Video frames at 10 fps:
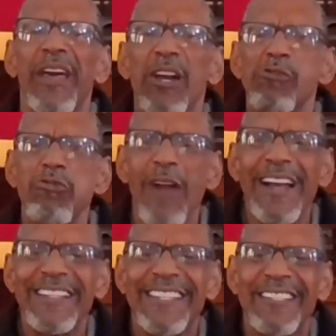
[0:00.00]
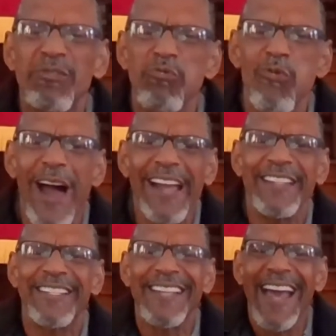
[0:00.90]
Christ's
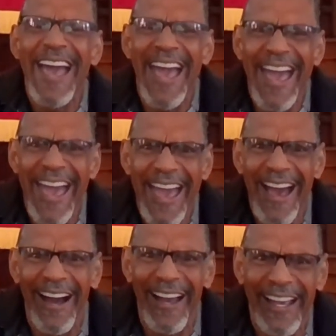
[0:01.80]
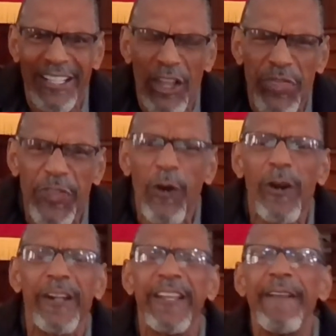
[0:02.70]
rights and
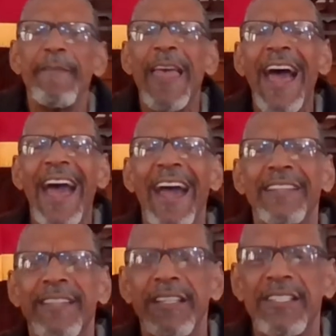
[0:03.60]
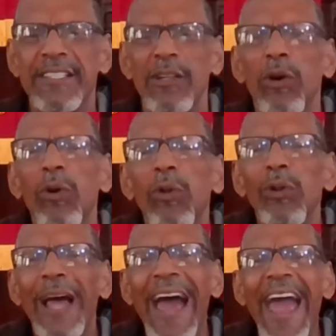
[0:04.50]
authority as the sole
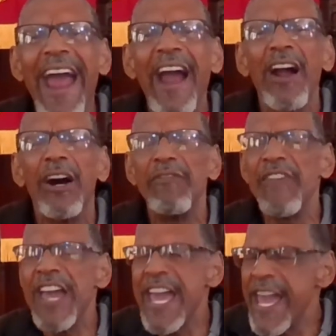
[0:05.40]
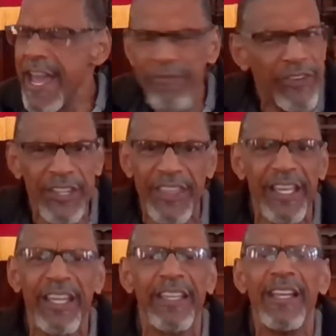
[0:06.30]
heir of
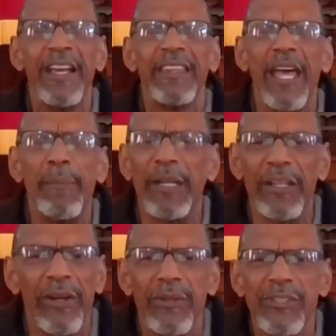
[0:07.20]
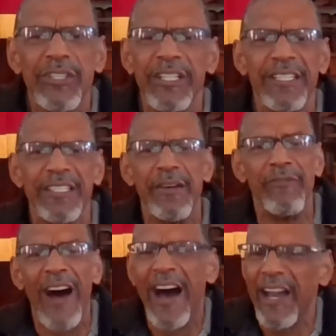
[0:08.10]
everything that belongs to his
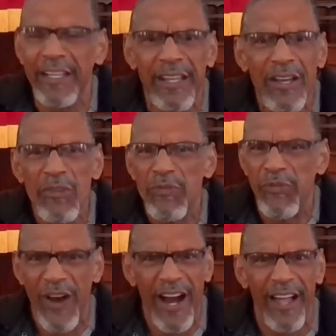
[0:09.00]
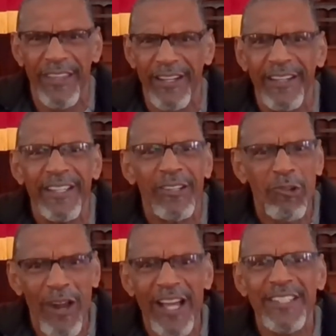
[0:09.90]
divine Father.
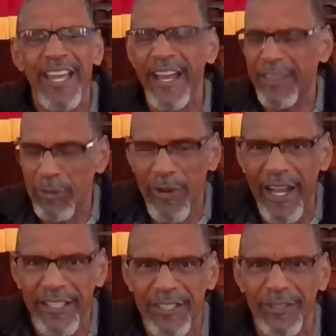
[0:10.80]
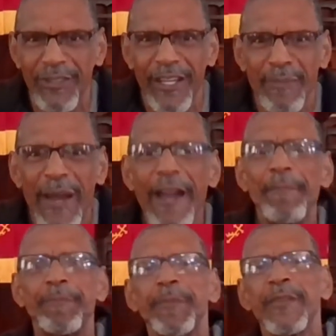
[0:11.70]
Christ had the right to. Amen.
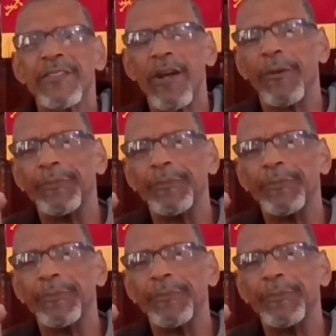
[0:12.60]
So,